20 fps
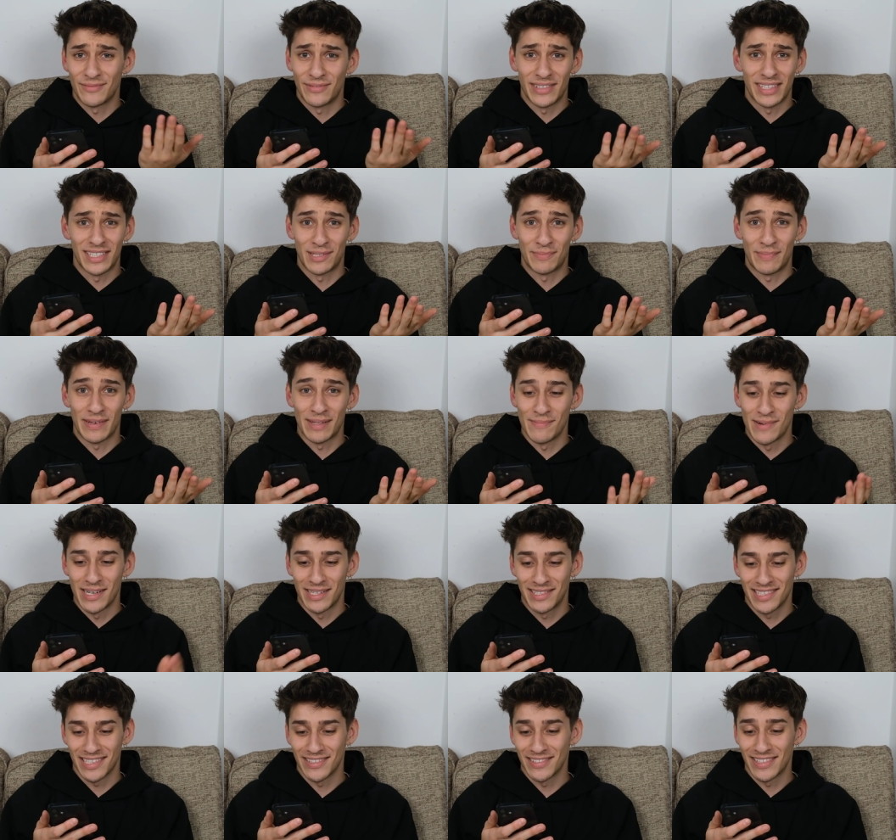really spend
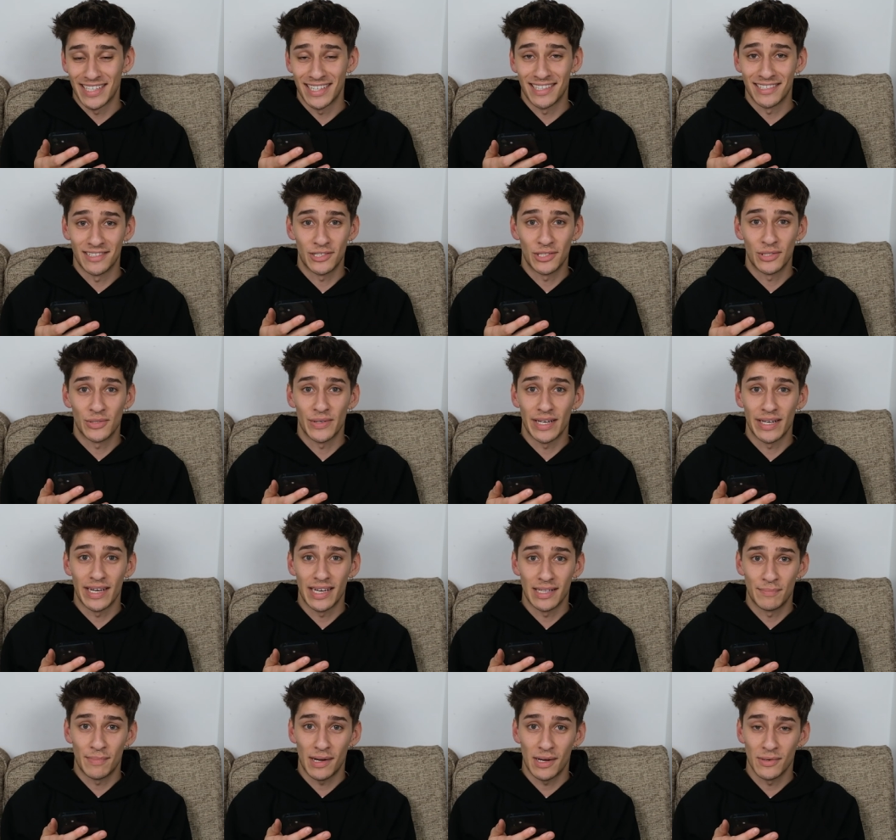much, only
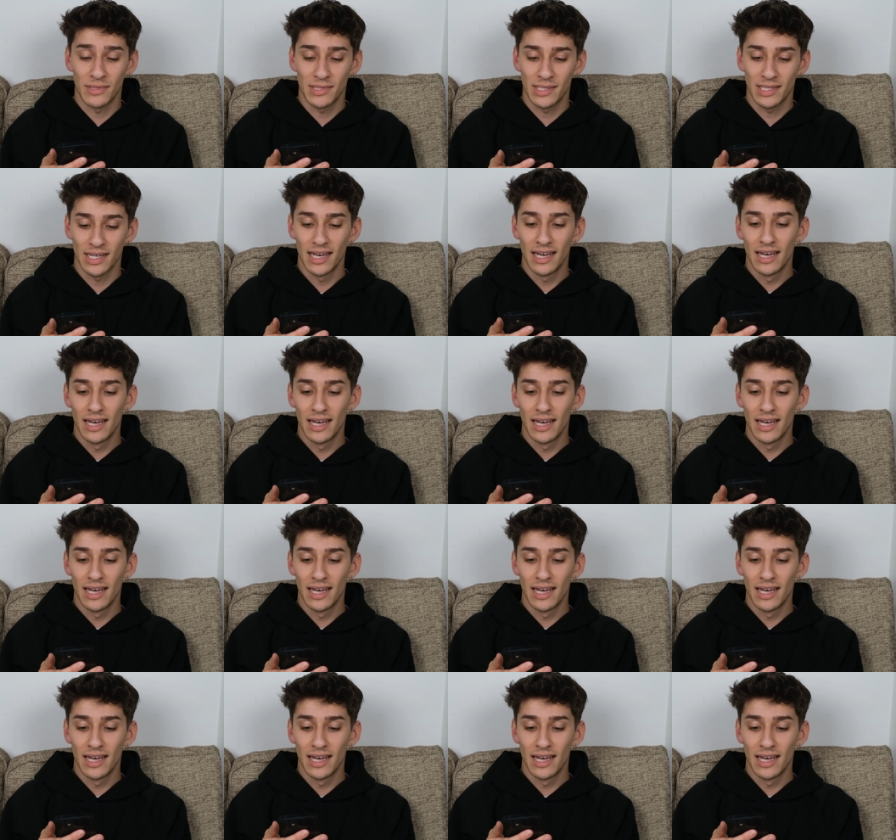128 pounds.